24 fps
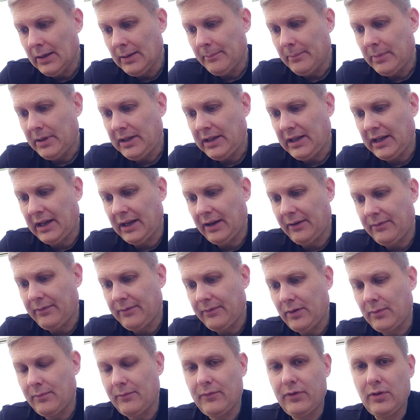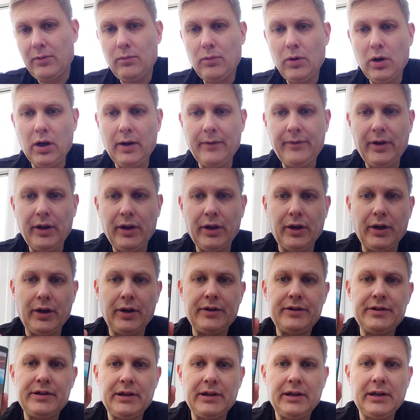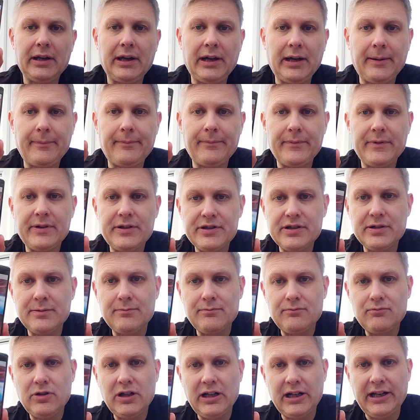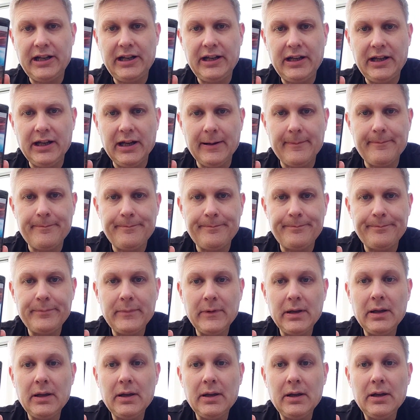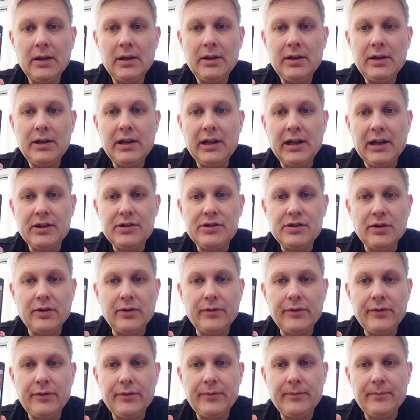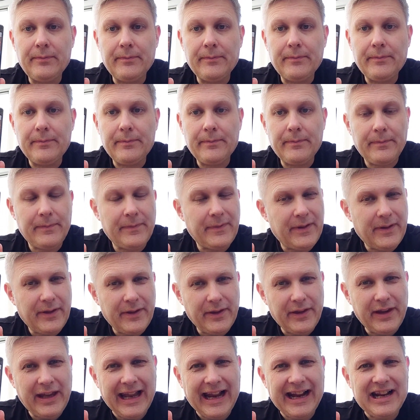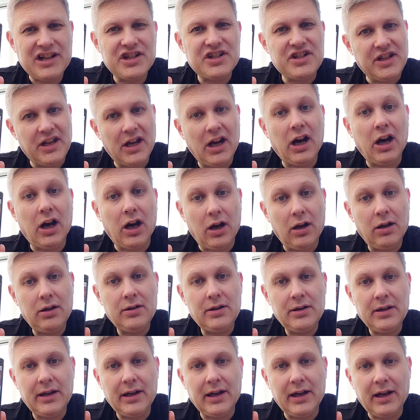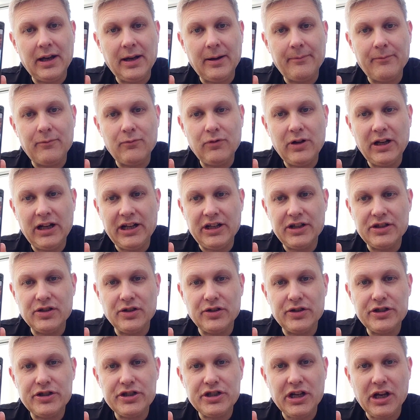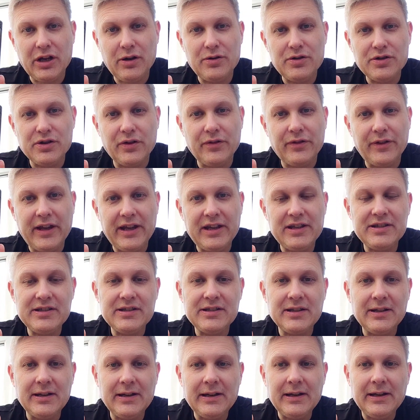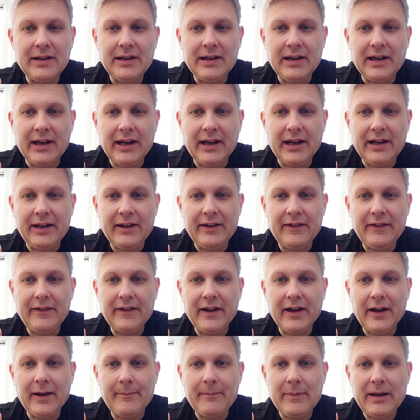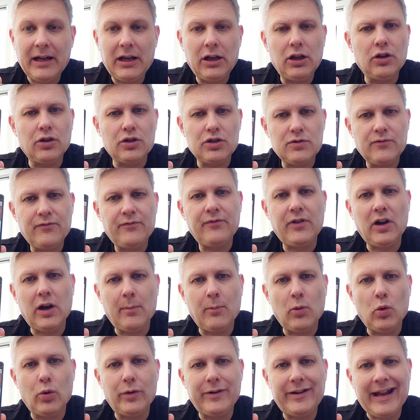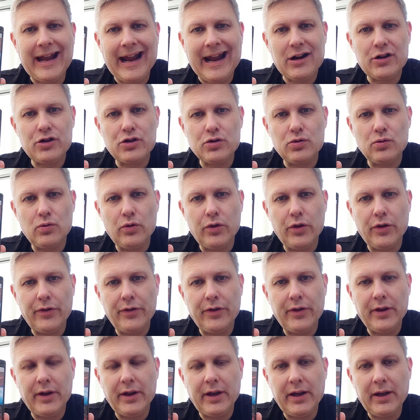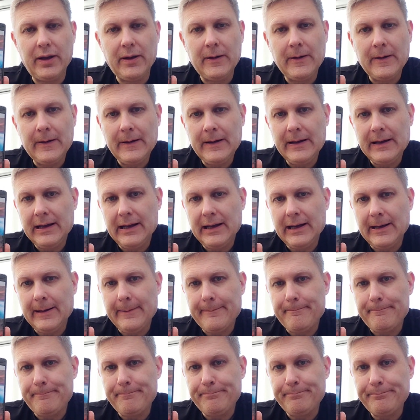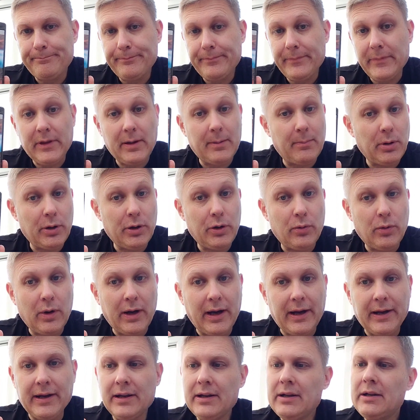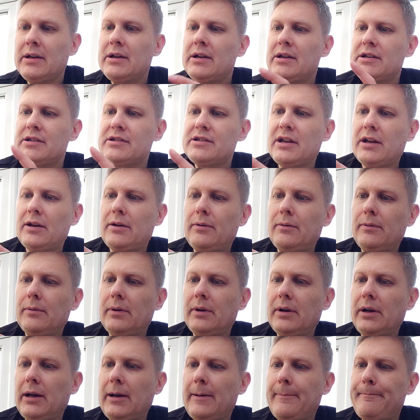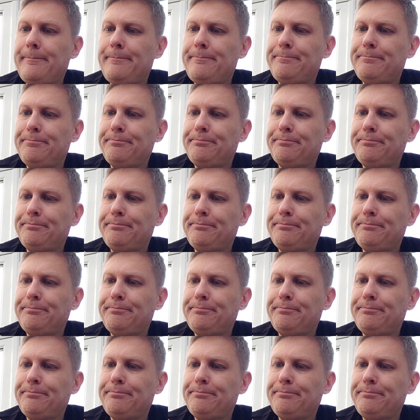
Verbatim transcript: but yeah, from from what I've heard, um, there's some really, um, you know, sort of the HDR um, really sort of shows on this, and um, it looks far more natural than the um, the Blu-ray. So um,